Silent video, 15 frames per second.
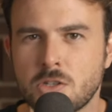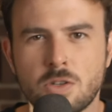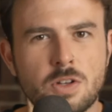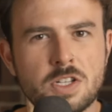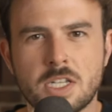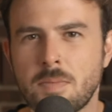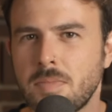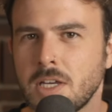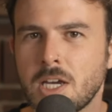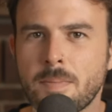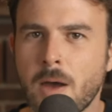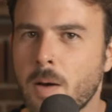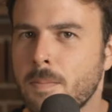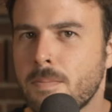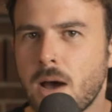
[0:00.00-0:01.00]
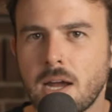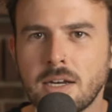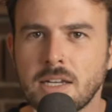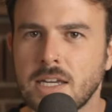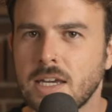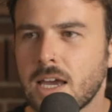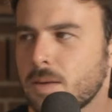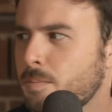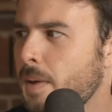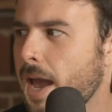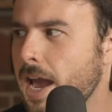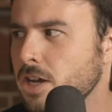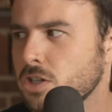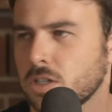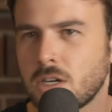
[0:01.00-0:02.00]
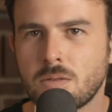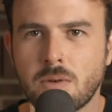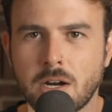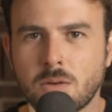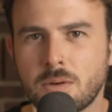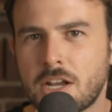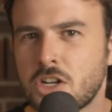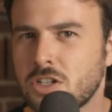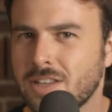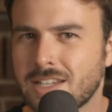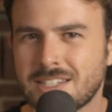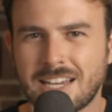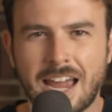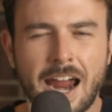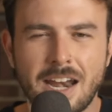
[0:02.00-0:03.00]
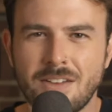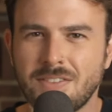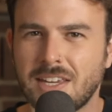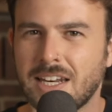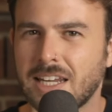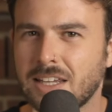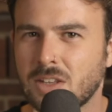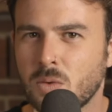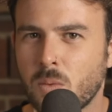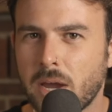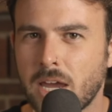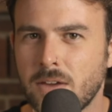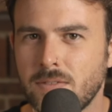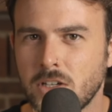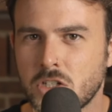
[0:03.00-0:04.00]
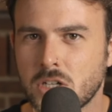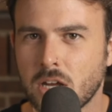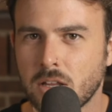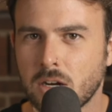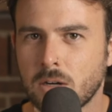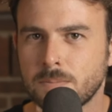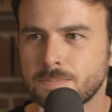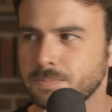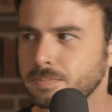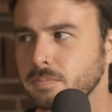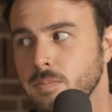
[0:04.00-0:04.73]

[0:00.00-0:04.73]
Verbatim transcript: So there's something about money and passion and recreation that's kind of getting in the way of each other.